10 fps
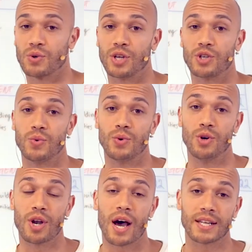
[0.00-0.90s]
that you
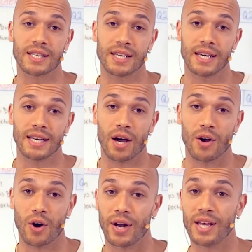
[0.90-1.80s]
not
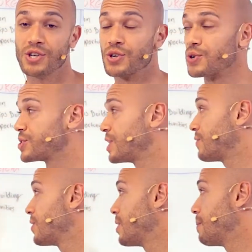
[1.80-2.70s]
injure
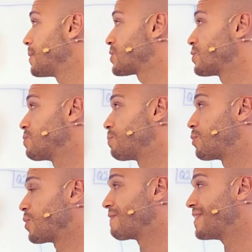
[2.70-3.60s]
yourself, make sure to
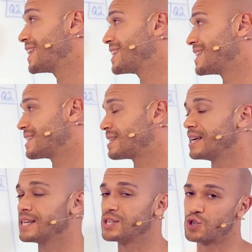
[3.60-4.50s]
prevent it.
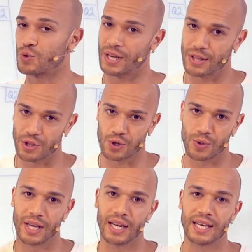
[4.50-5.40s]
Strength
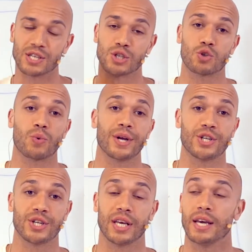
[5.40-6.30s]
training,
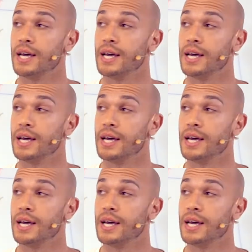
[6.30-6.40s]
stretching.